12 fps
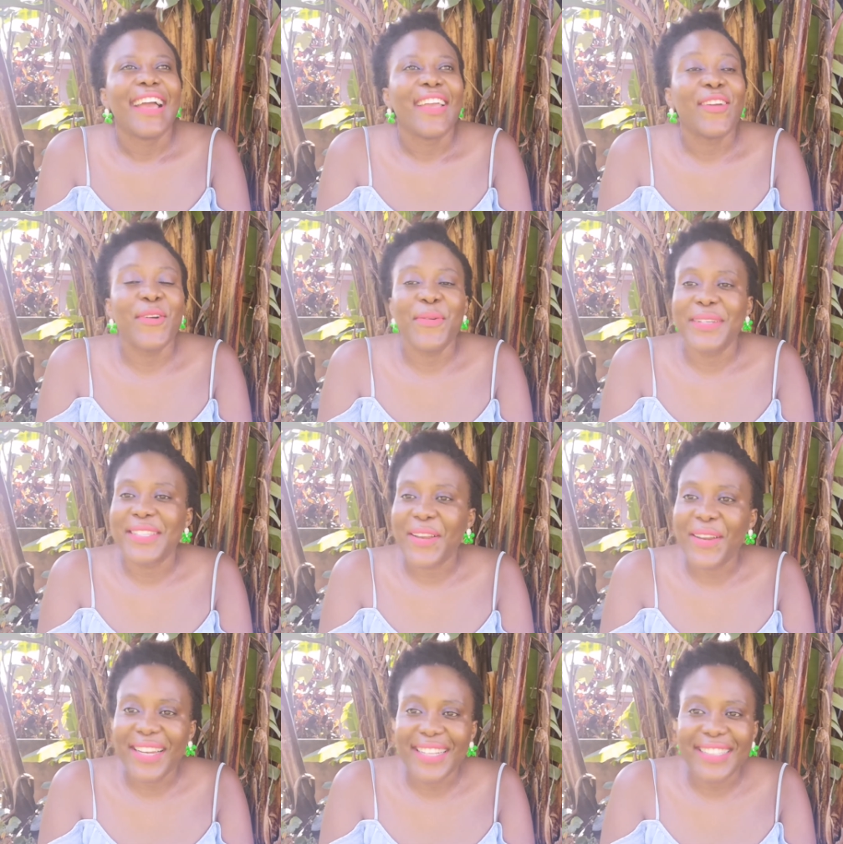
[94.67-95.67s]
yo,
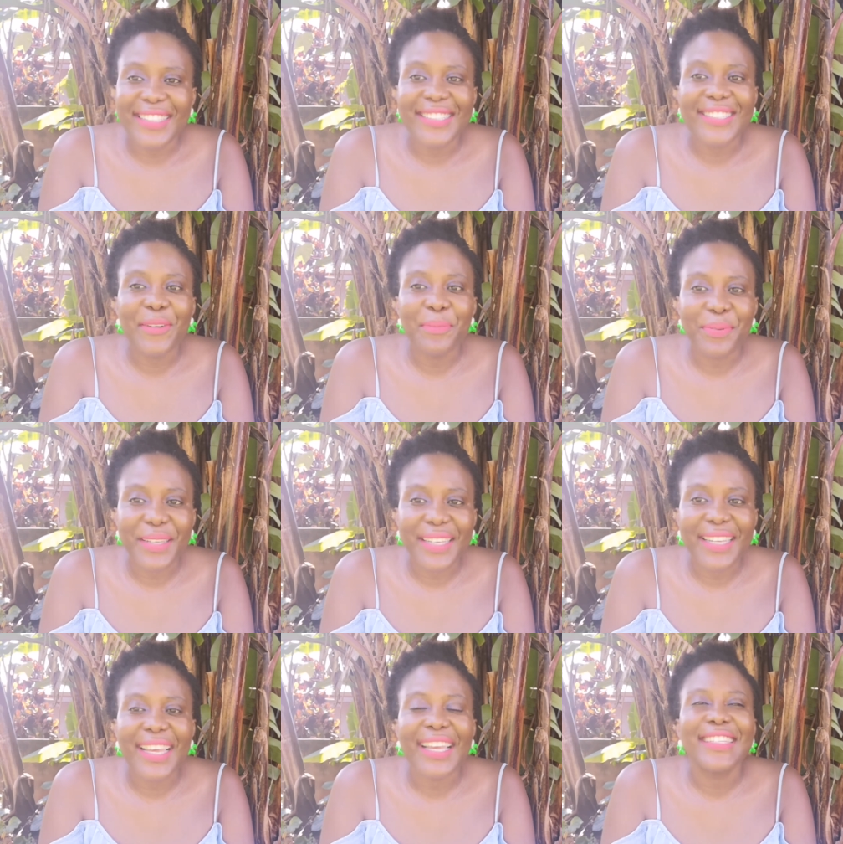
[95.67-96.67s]
Salele, this topic
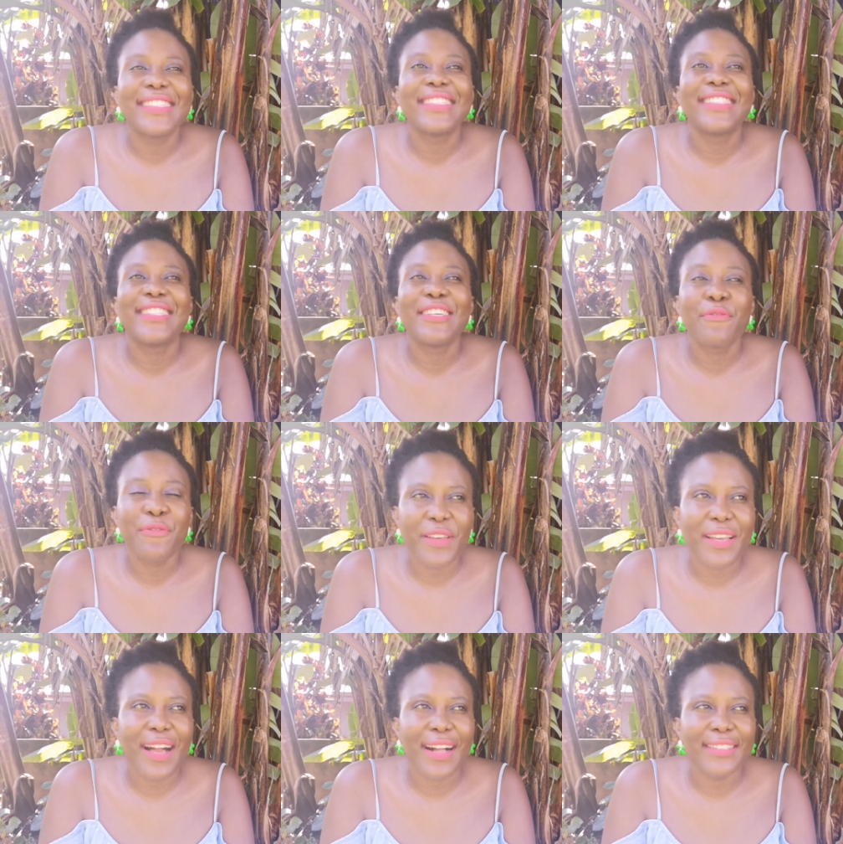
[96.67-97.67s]
is
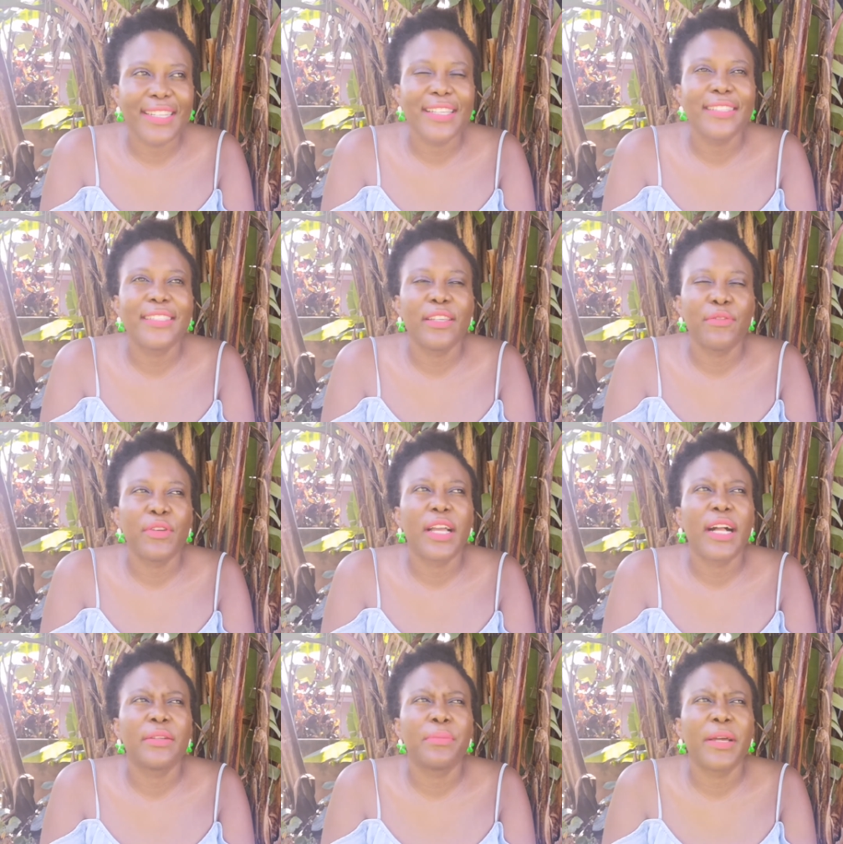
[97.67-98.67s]
difficult. It's
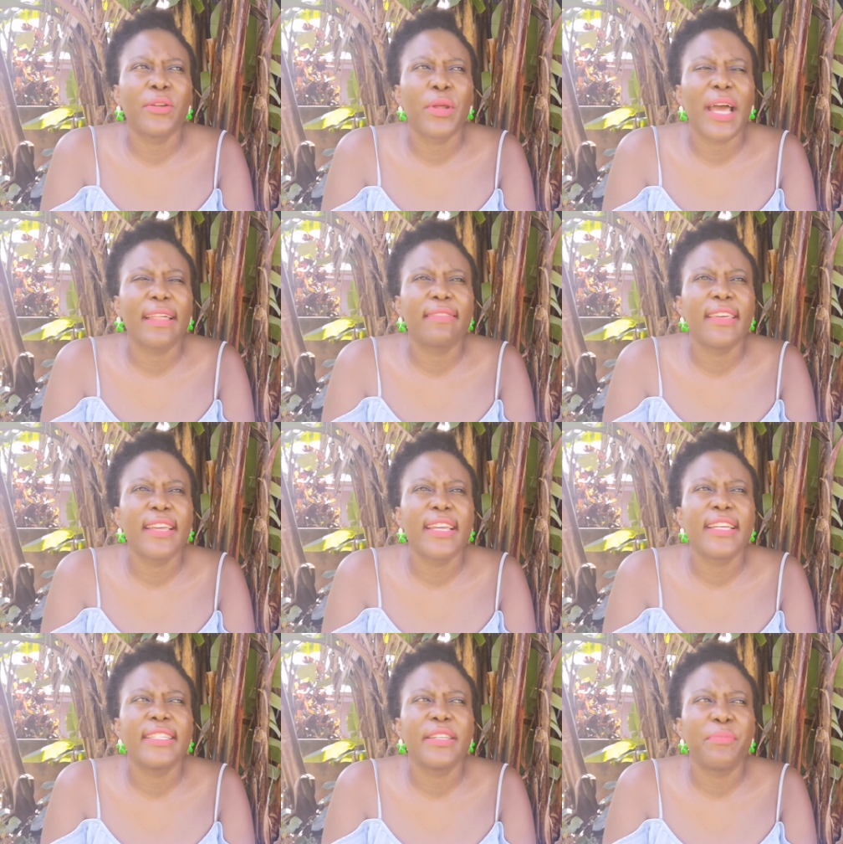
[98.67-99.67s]
difficult, but I think
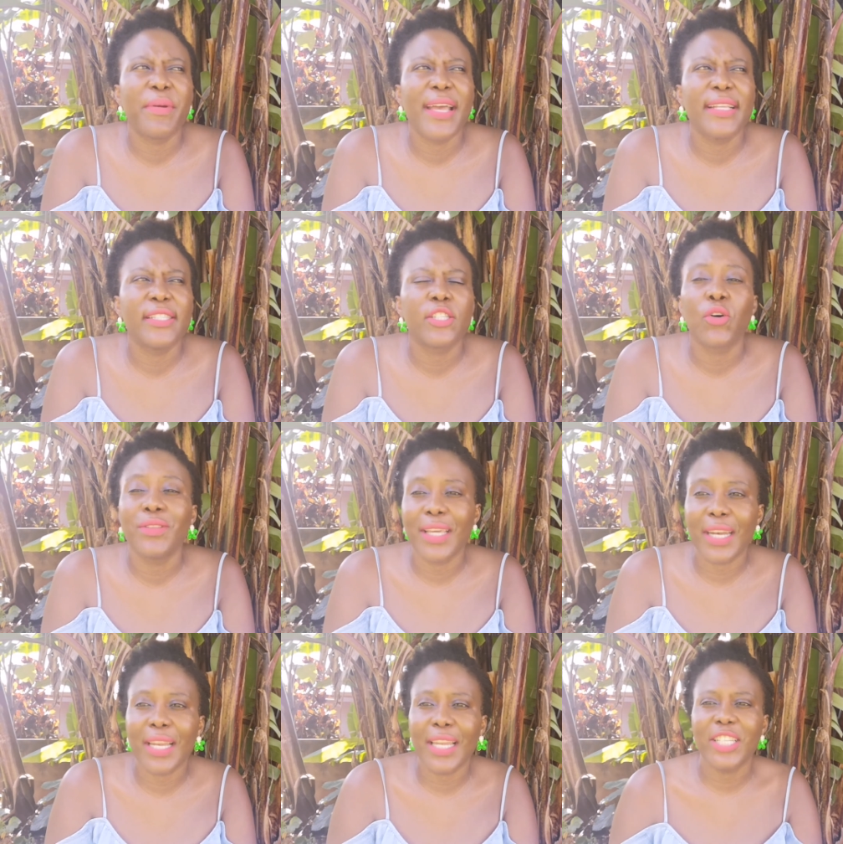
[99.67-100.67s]
it depends on the
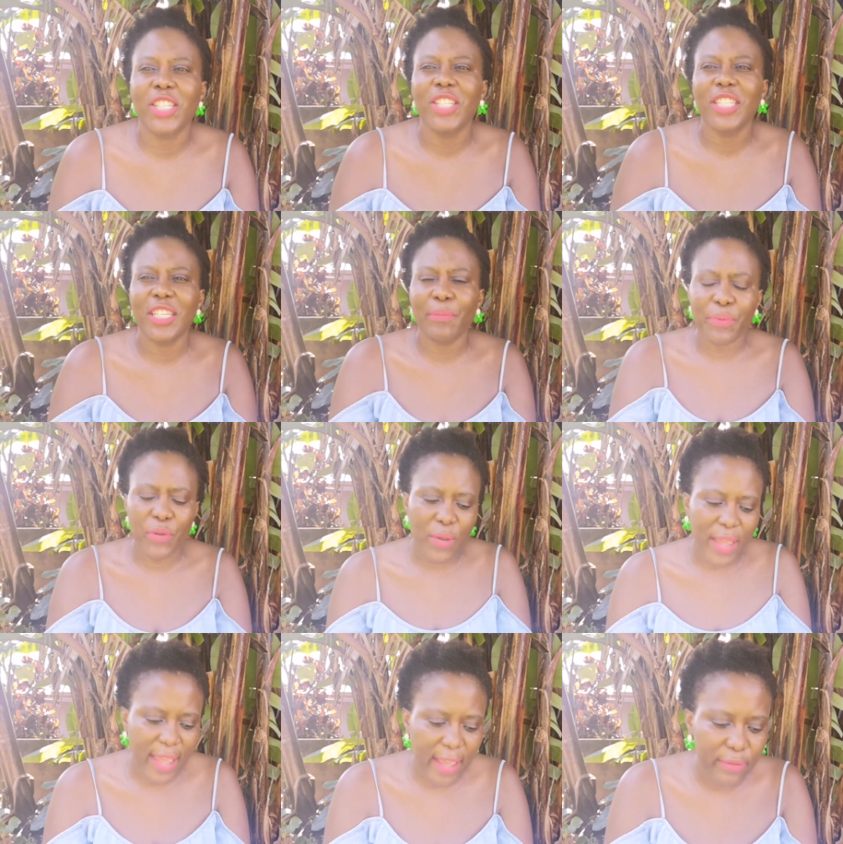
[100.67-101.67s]
relationship you
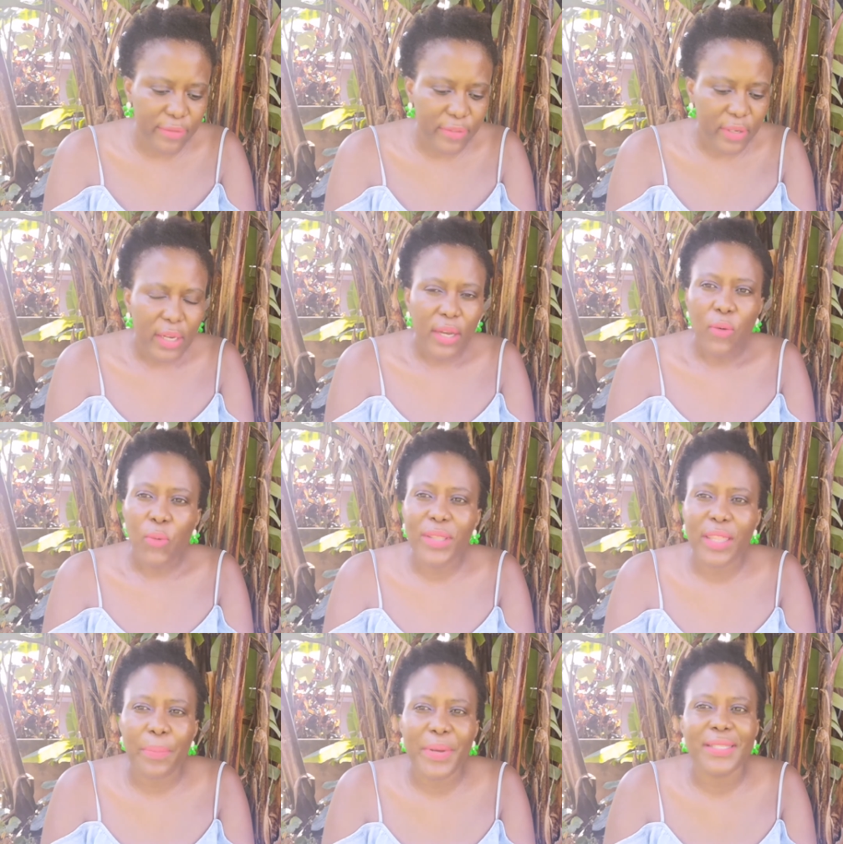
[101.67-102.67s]
have with
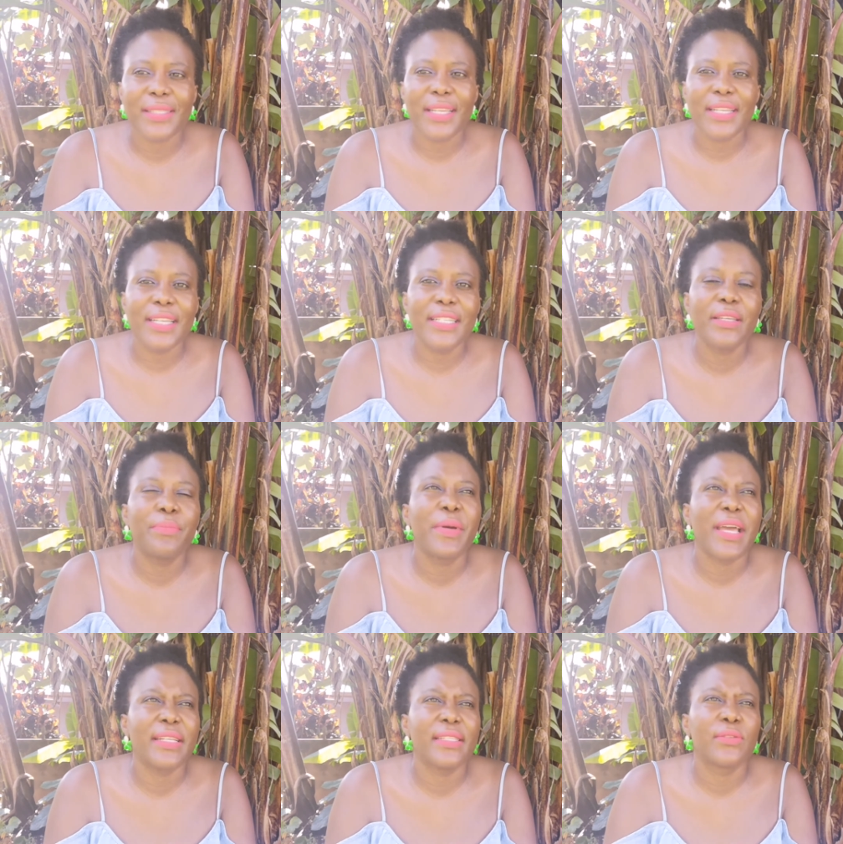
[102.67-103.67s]
the person. It
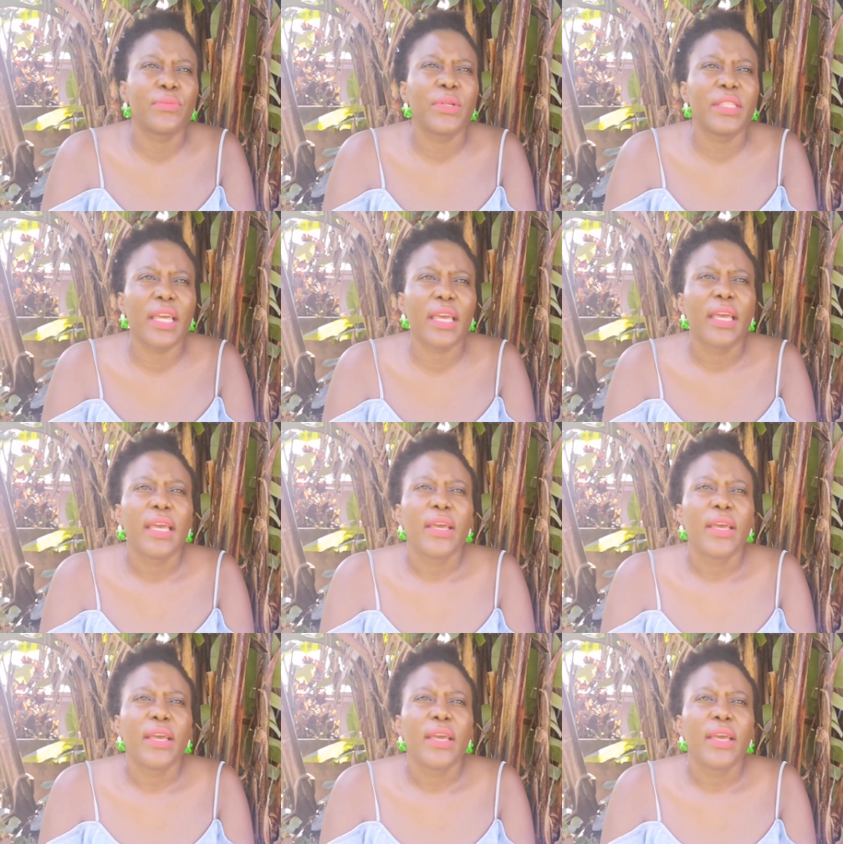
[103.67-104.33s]
depends with the